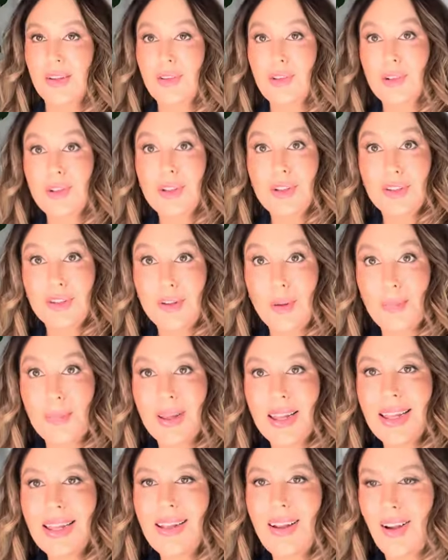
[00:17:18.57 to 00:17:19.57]
took you
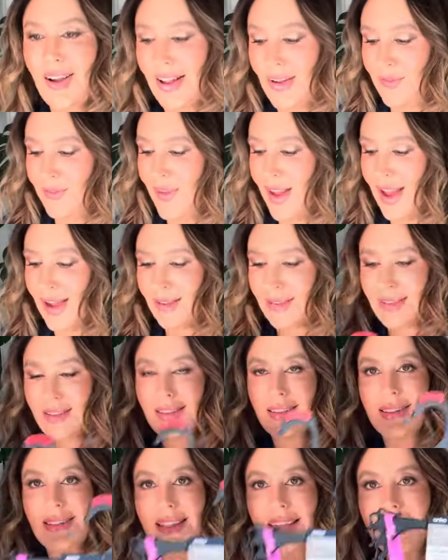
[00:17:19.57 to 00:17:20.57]
shopping, I found
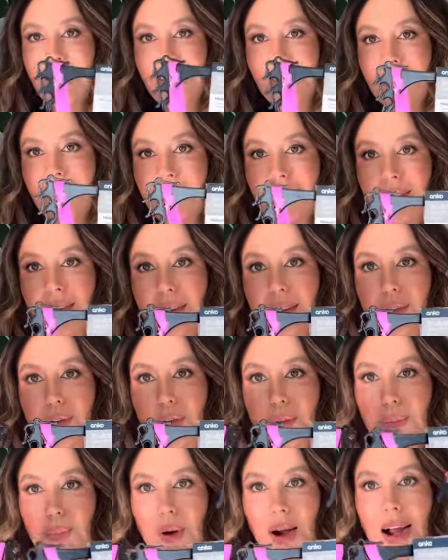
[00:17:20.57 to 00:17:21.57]
these two little
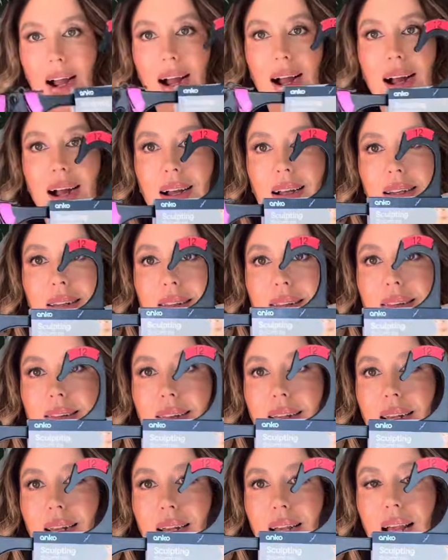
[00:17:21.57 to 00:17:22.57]
bras.
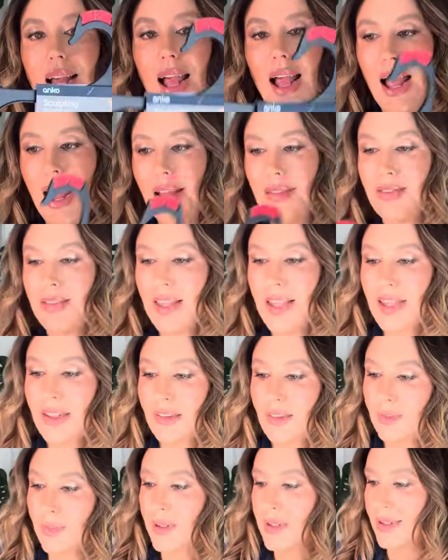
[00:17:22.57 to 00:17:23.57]
And
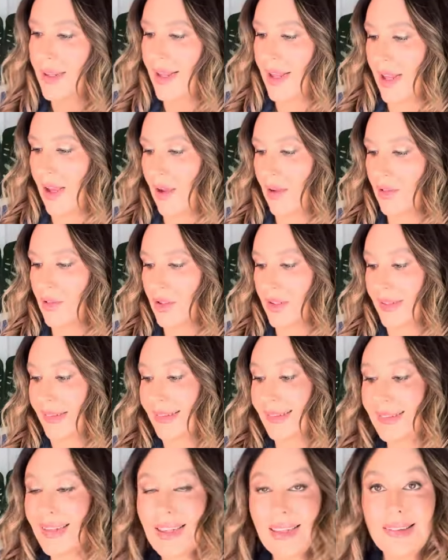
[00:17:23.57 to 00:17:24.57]
these were down to $6.
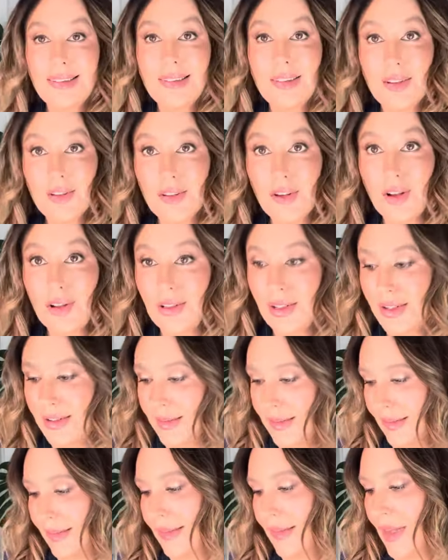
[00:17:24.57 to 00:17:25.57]

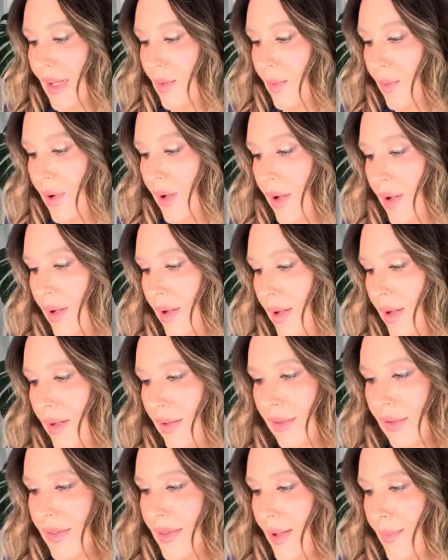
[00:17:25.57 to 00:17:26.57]

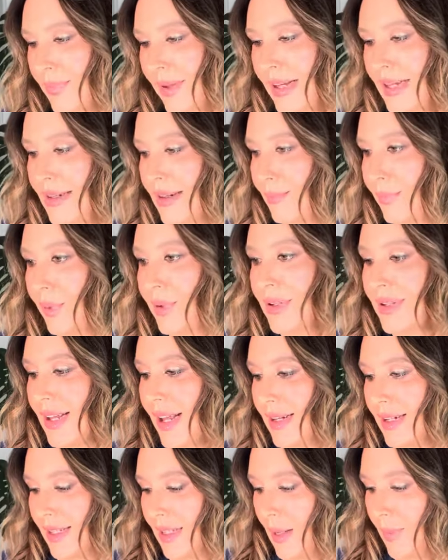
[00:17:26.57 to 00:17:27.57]
They're being put
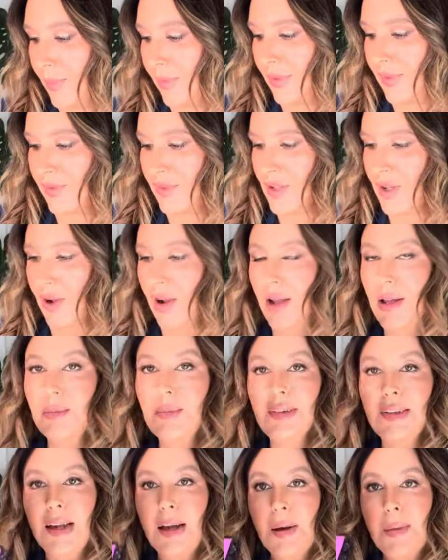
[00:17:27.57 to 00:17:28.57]
down a couple of times.
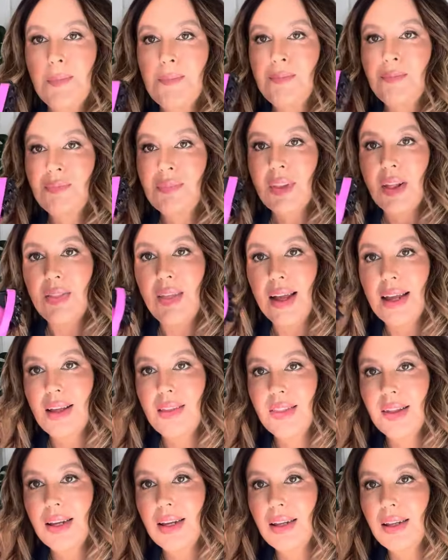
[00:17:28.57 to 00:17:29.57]
They are
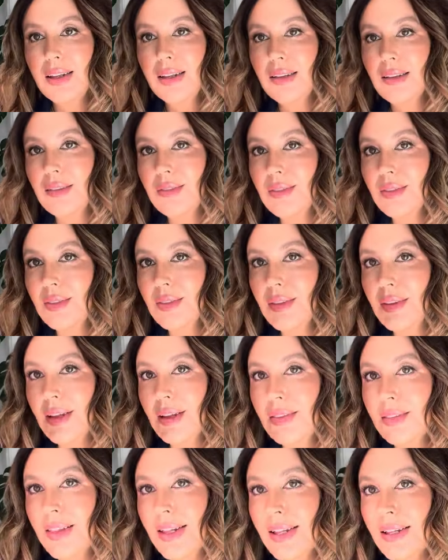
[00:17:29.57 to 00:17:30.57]

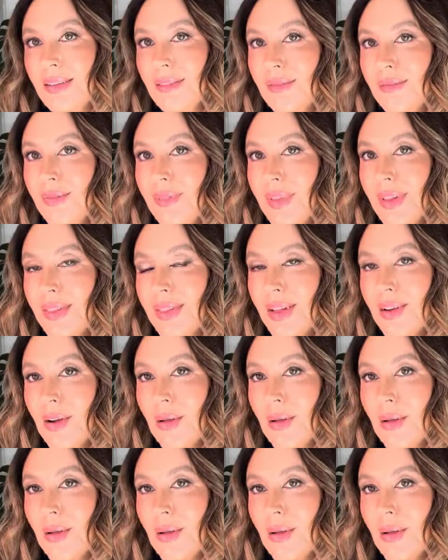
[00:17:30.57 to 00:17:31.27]
they're